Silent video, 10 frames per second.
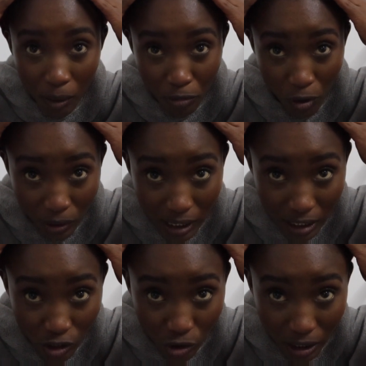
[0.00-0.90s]

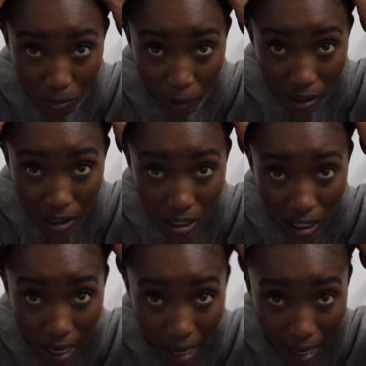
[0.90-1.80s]
protein
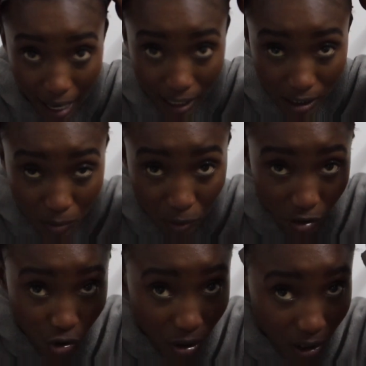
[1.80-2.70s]
treatment has been
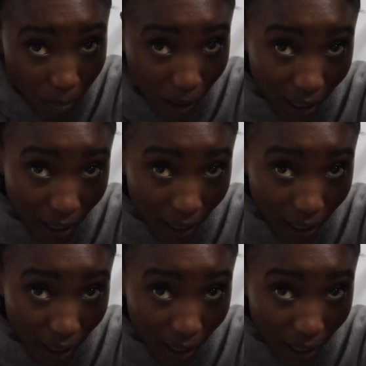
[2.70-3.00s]
treating my